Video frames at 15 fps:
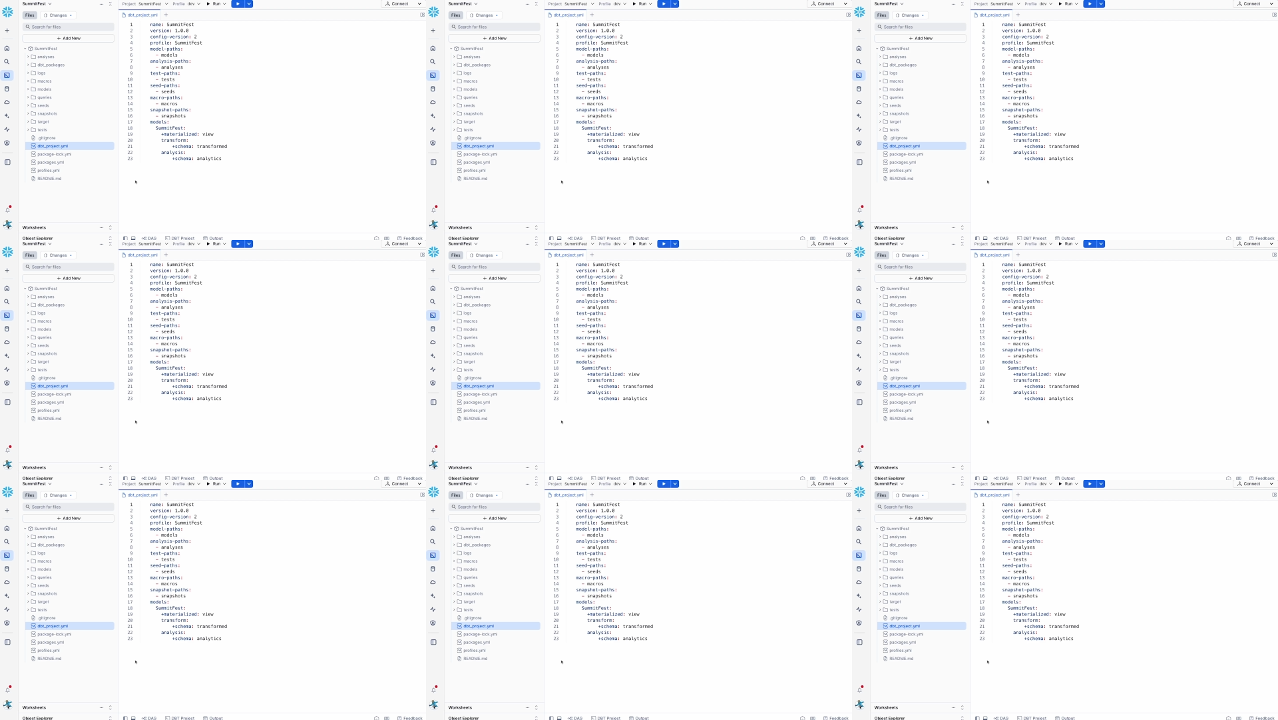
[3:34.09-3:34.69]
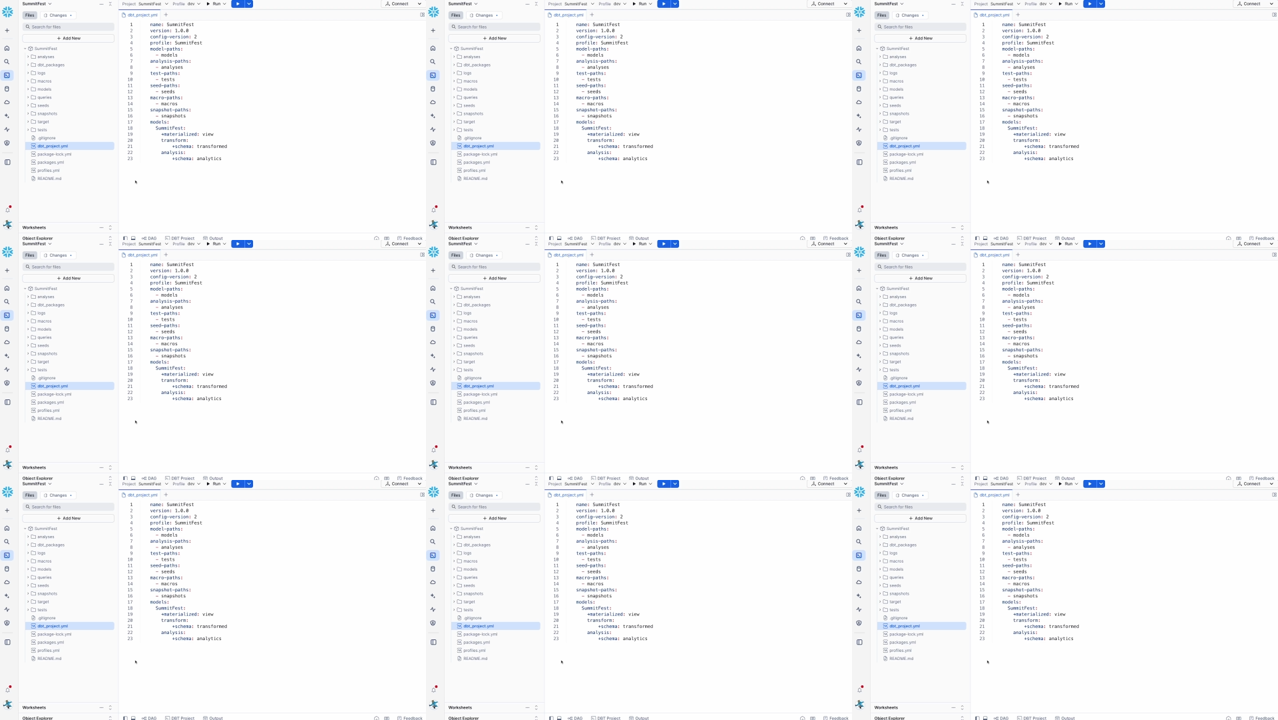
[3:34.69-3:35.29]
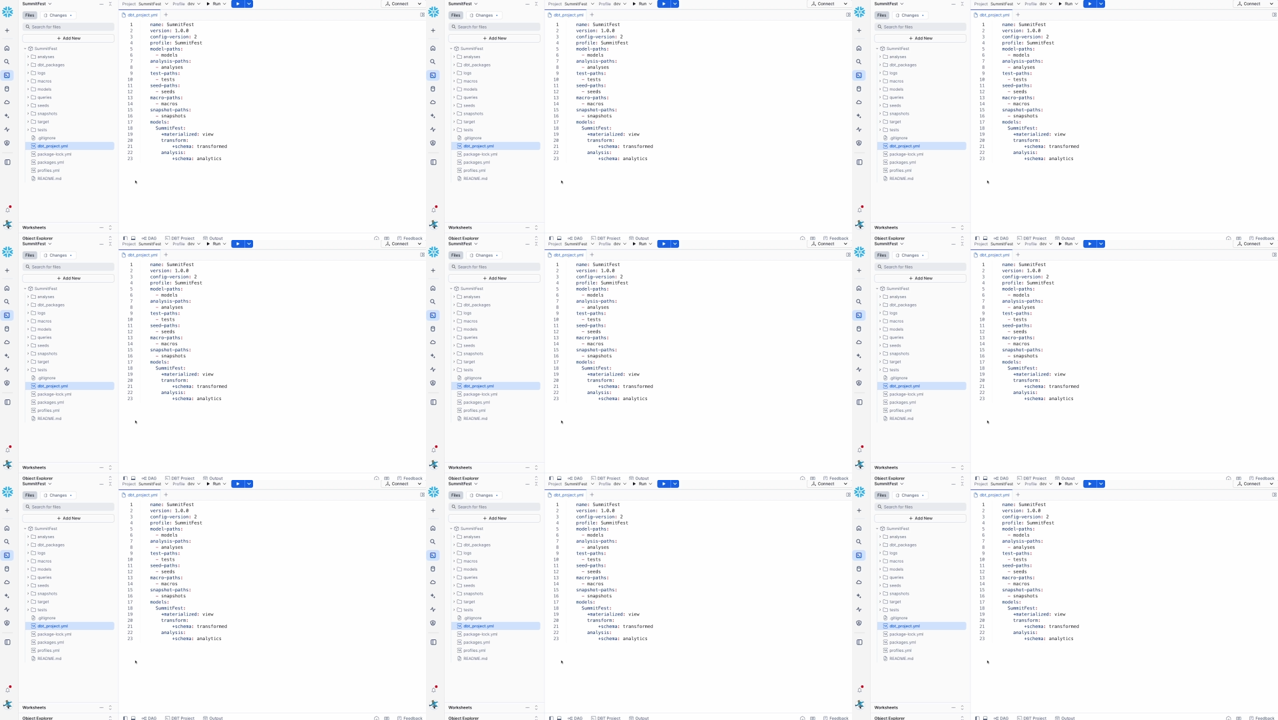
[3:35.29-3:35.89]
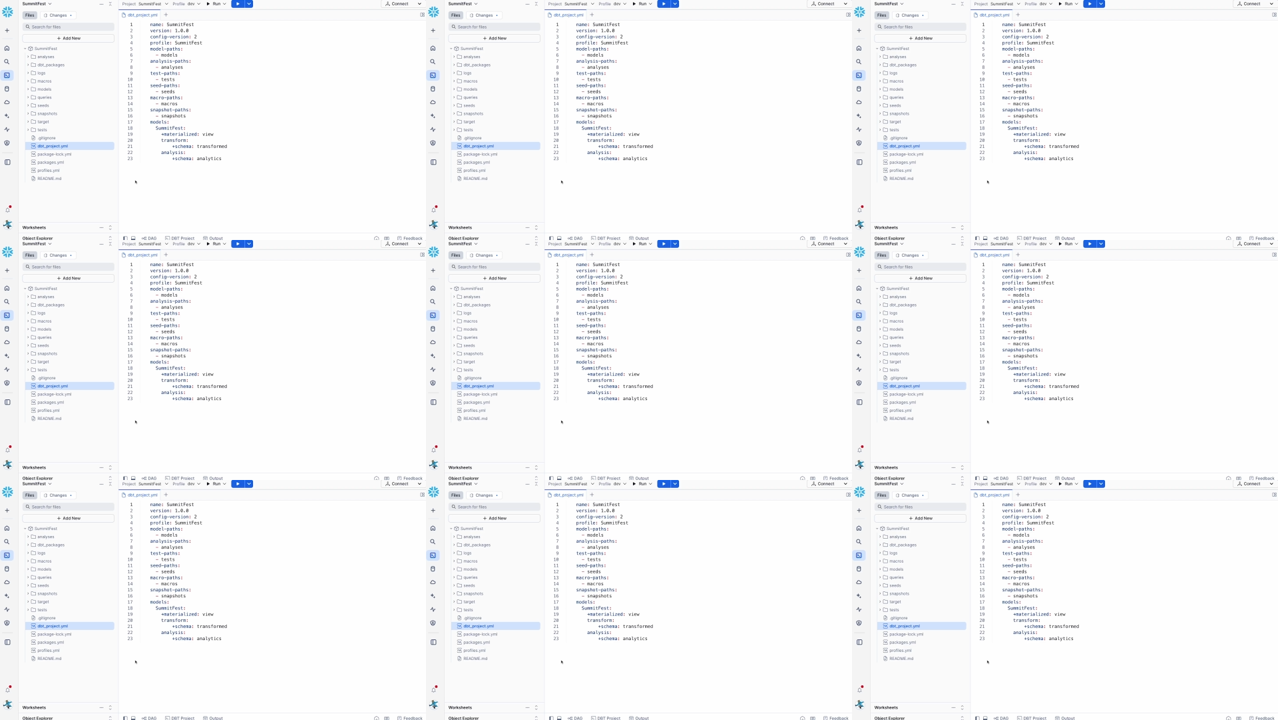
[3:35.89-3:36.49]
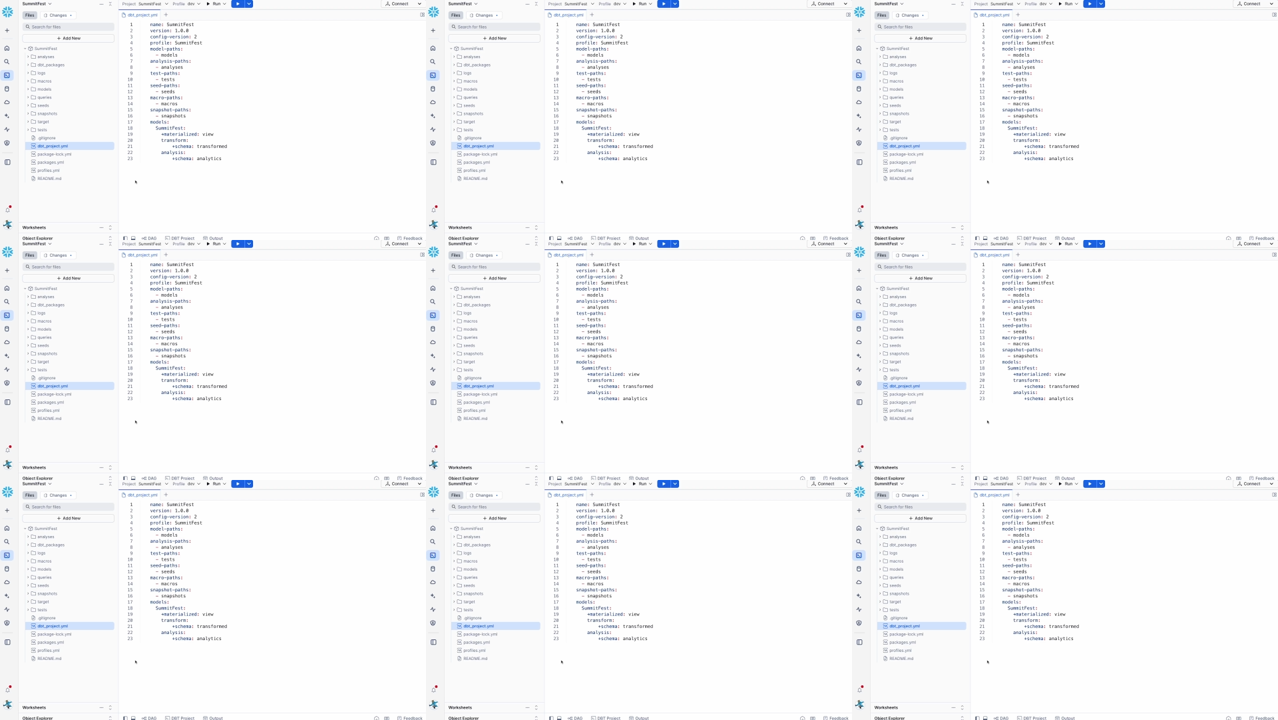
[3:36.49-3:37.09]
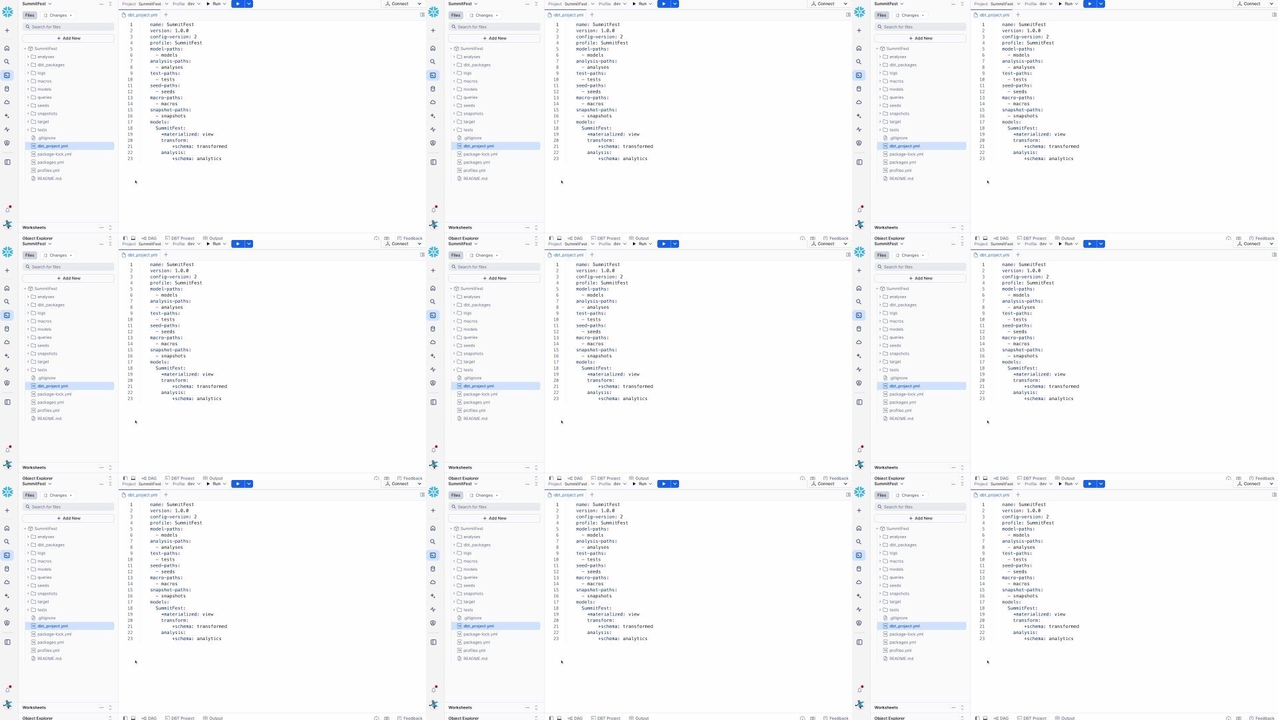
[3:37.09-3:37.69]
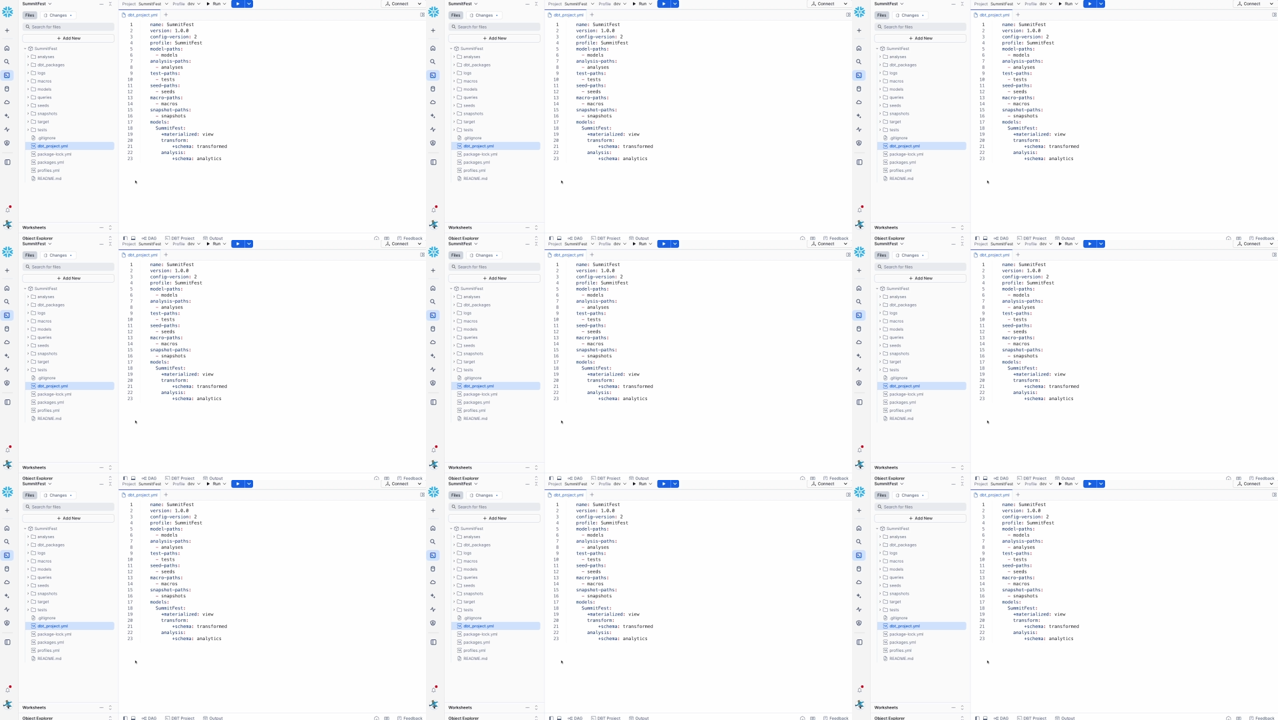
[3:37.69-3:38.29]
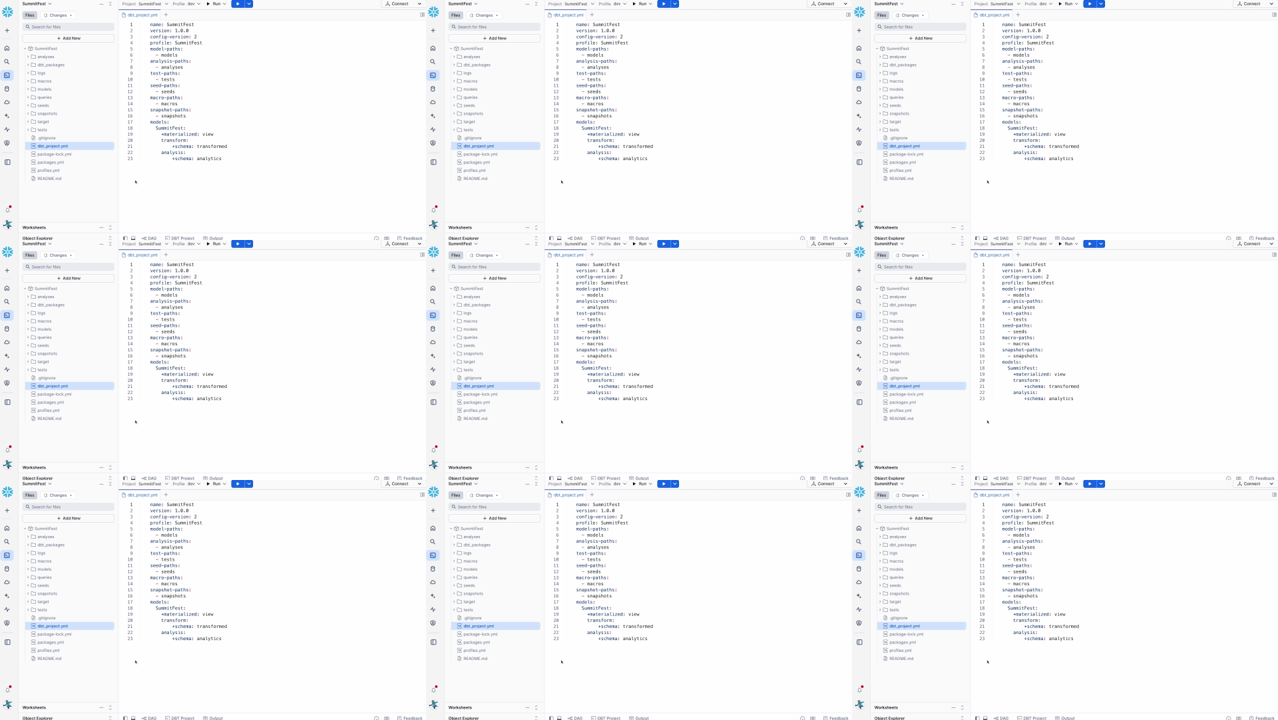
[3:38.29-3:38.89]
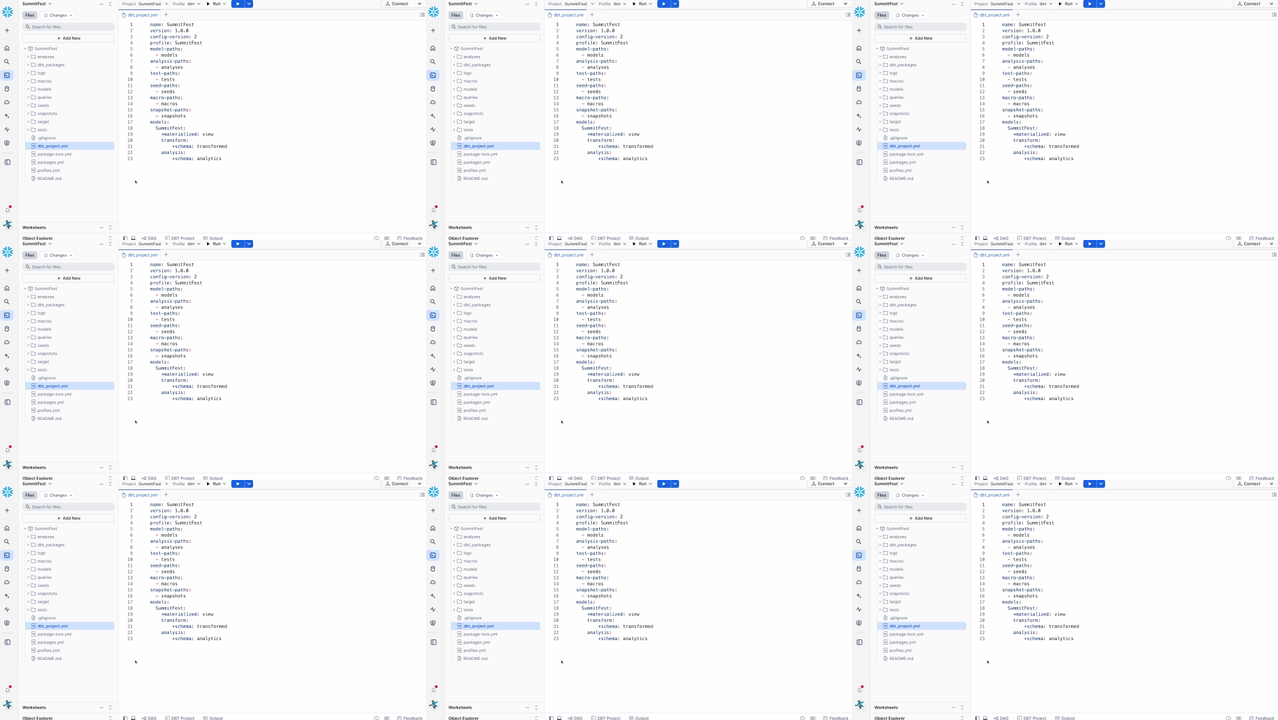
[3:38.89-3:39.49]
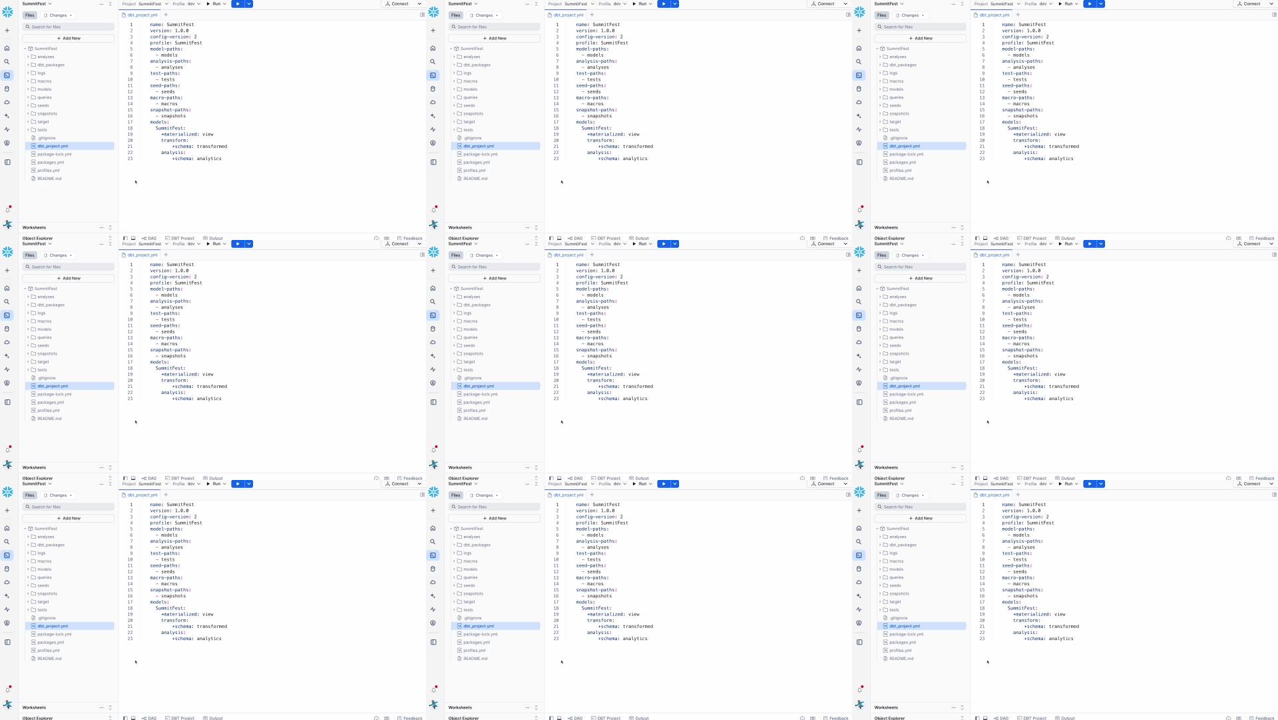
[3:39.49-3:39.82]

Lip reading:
No face is visible, so there are no lips to read.